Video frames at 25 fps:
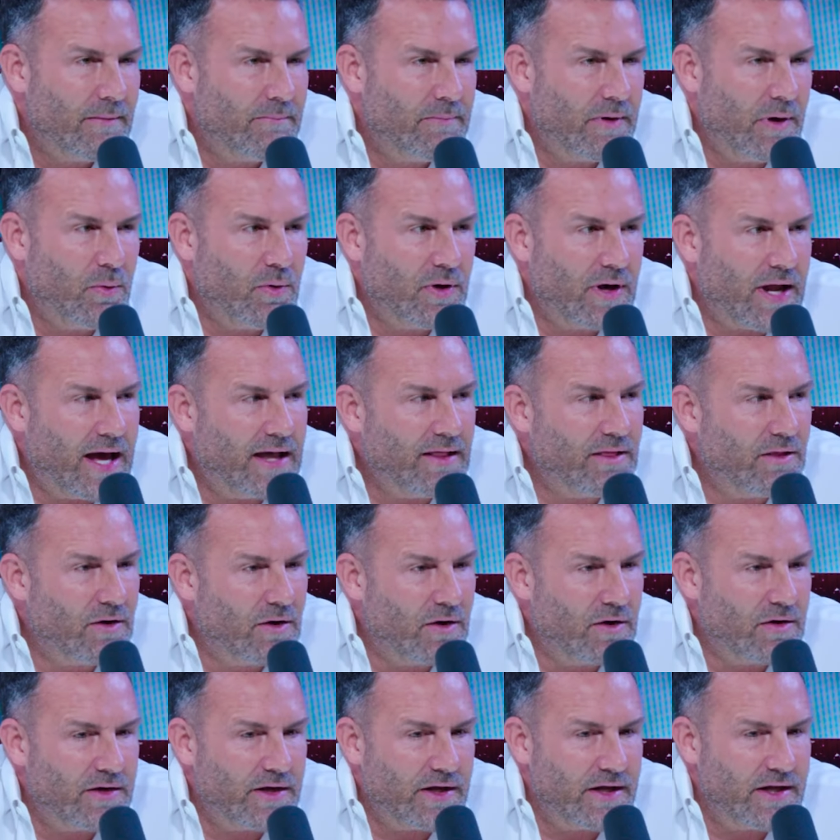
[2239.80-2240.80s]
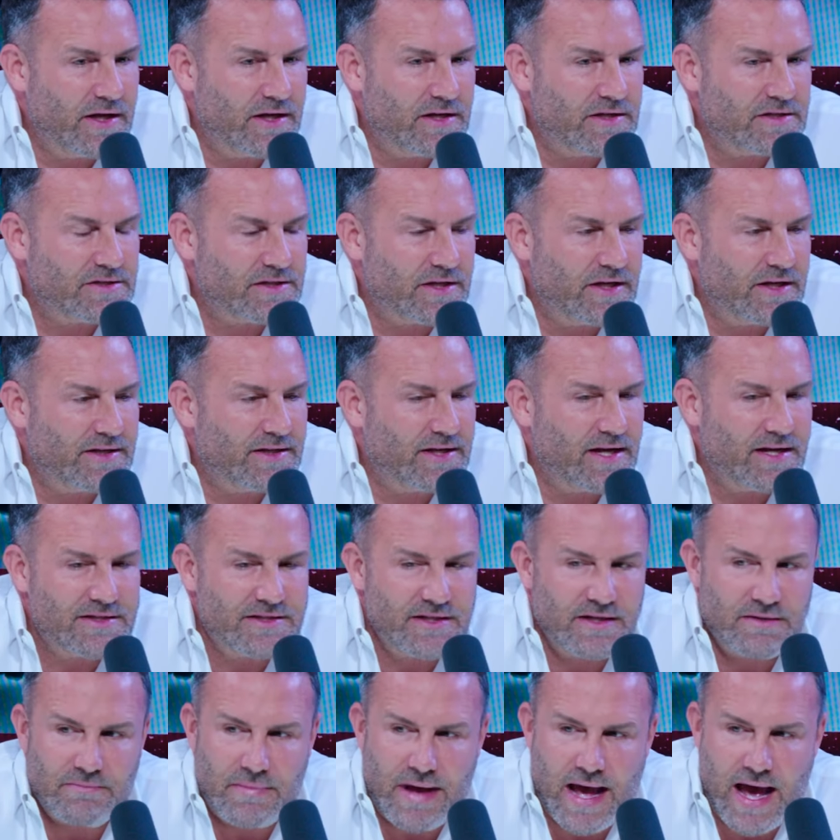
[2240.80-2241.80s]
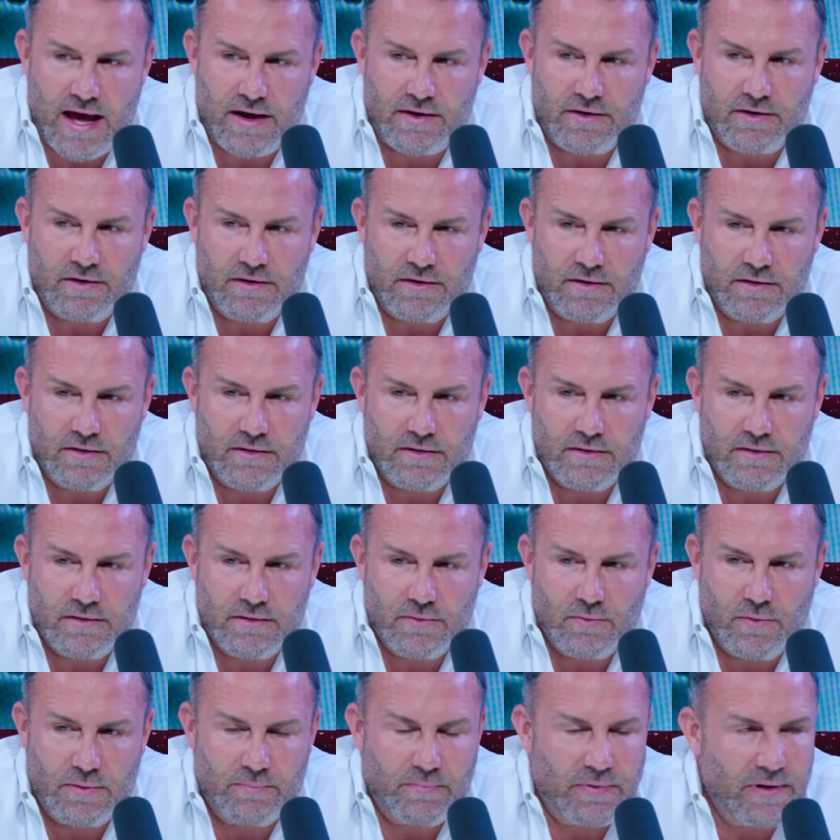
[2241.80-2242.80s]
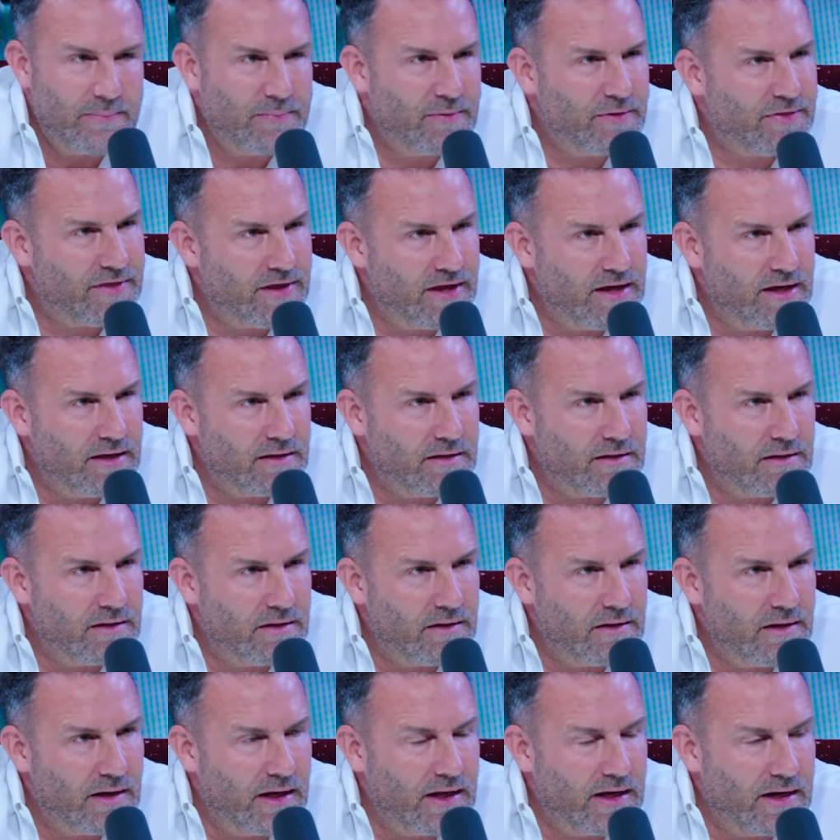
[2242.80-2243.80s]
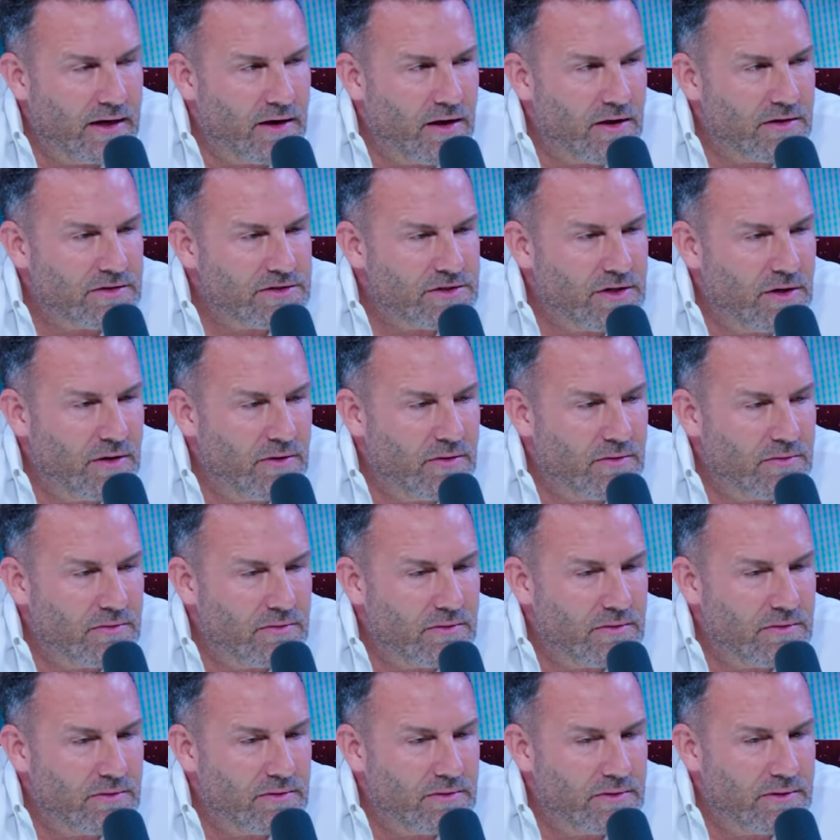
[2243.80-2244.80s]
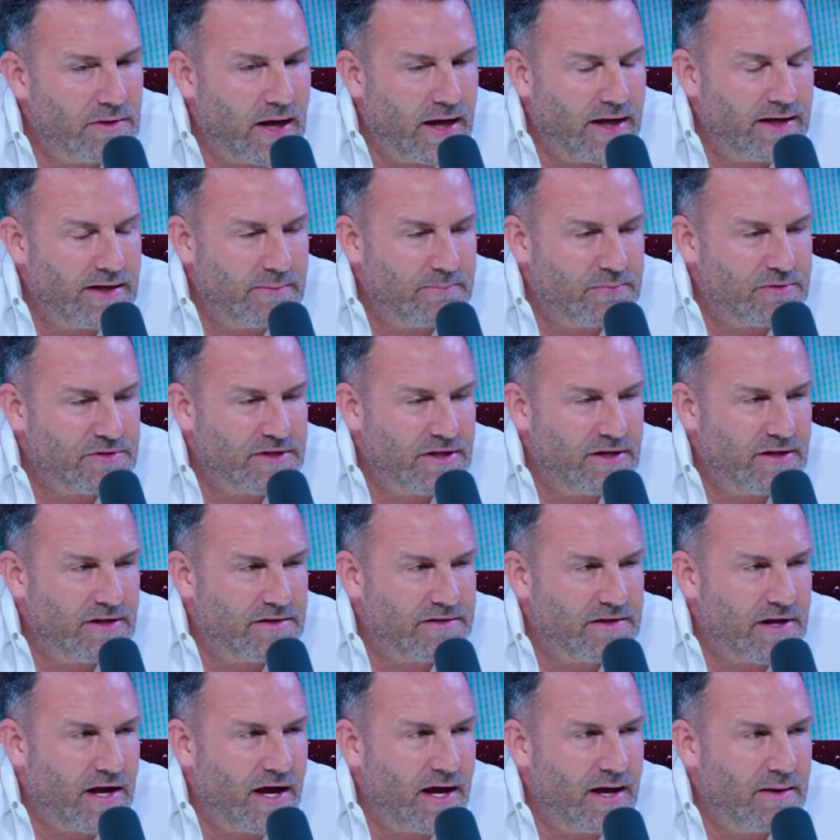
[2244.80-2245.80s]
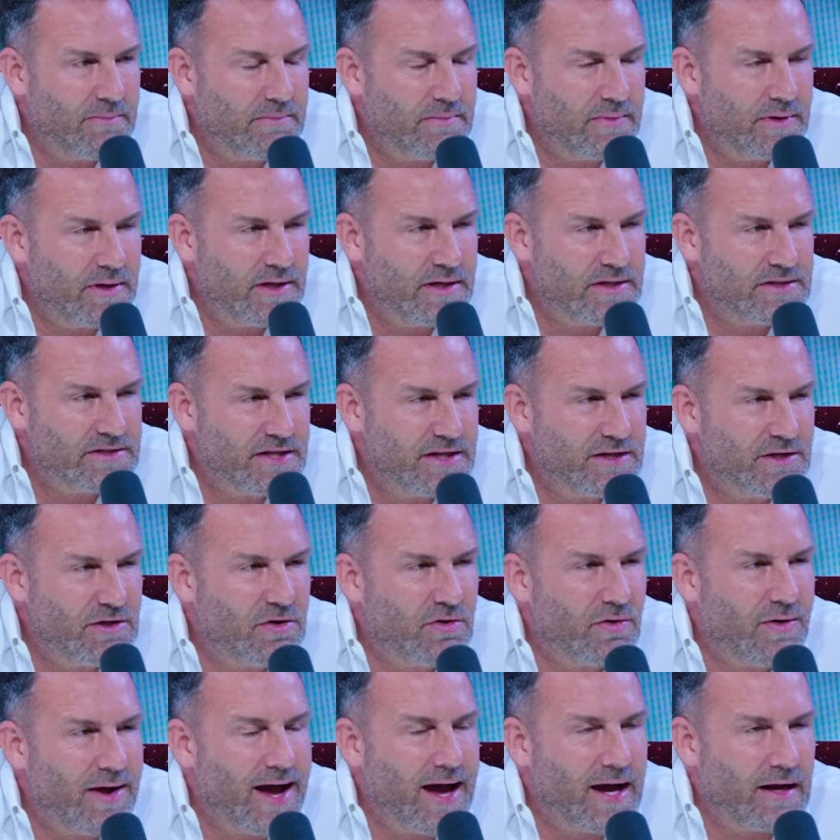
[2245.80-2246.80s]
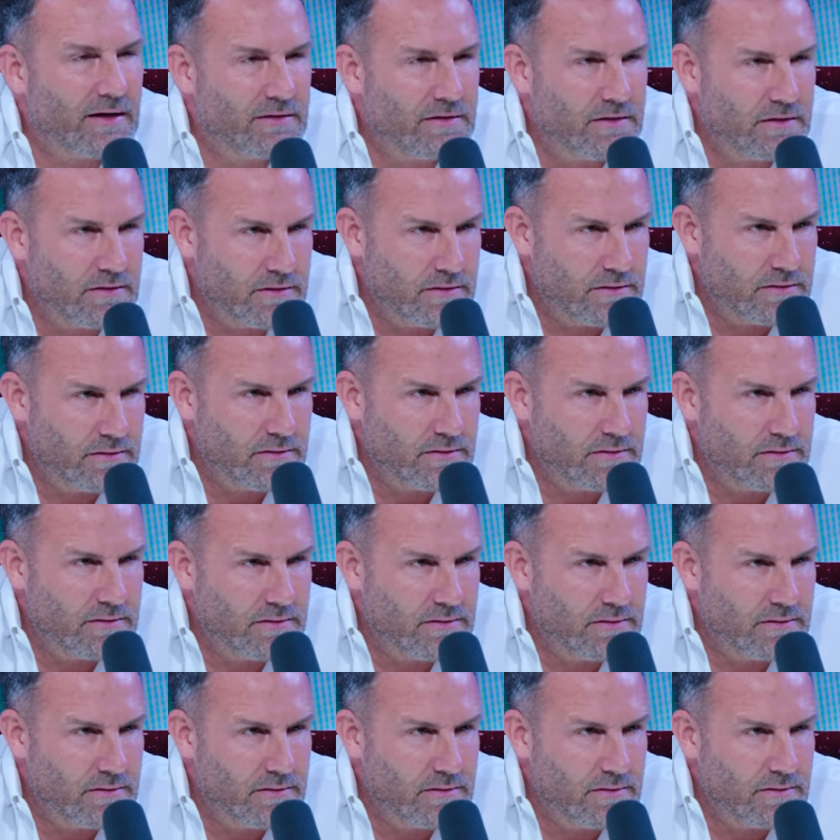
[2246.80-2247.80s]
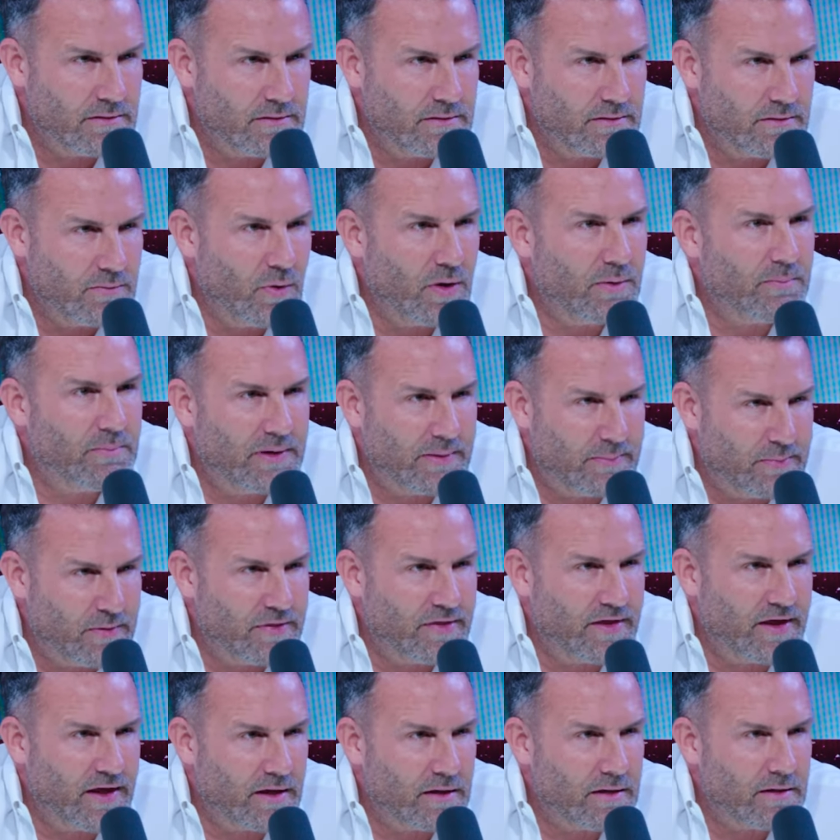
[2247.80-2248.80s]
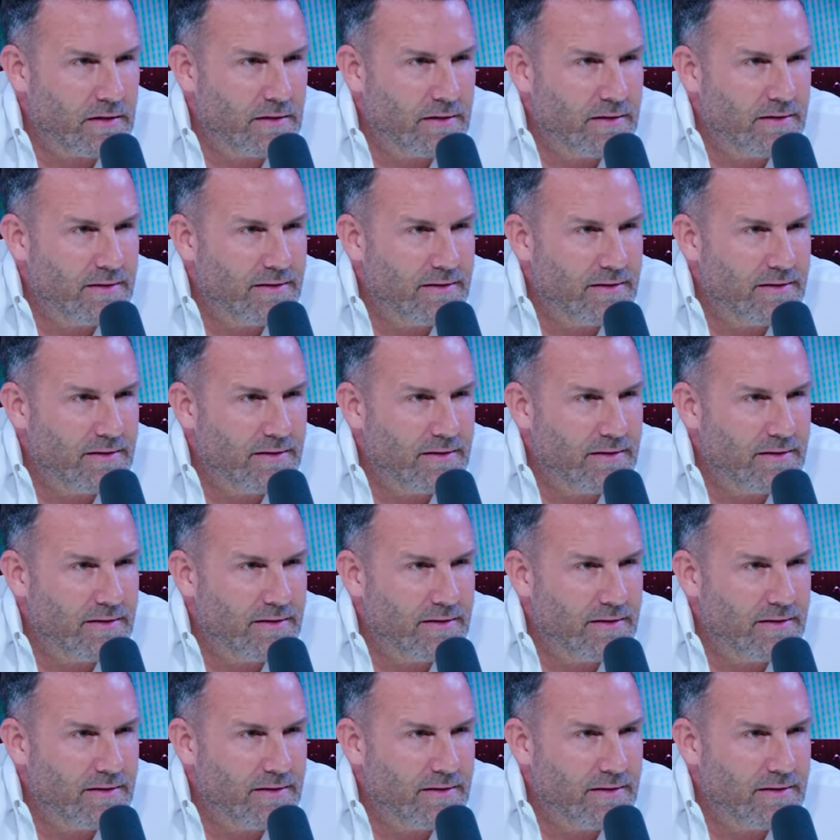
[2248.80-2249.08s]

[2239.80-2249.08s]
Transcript: But what I learned is it doesn't matter what people think. And it also, 90% of the time, is incorrect what people think.